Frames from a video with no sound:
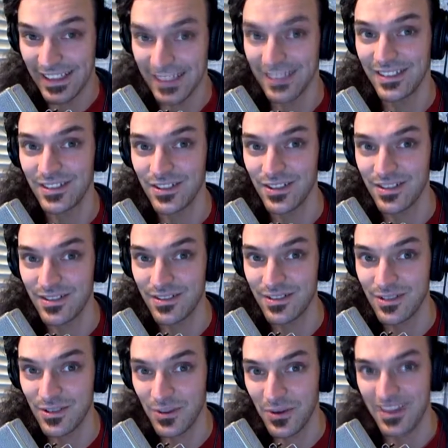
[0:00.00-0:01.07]
into
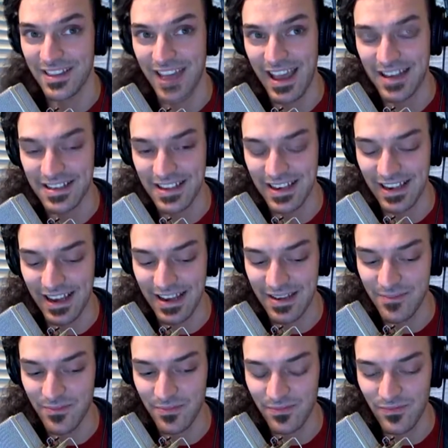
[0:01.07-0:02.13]
doing that. And I
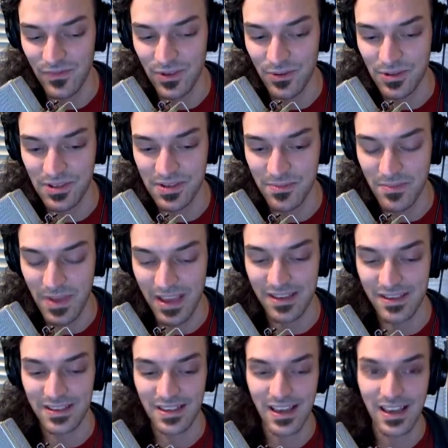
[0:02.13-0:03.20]
used to
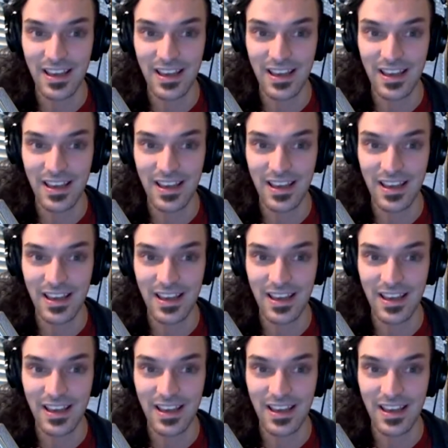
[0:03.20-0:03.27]
make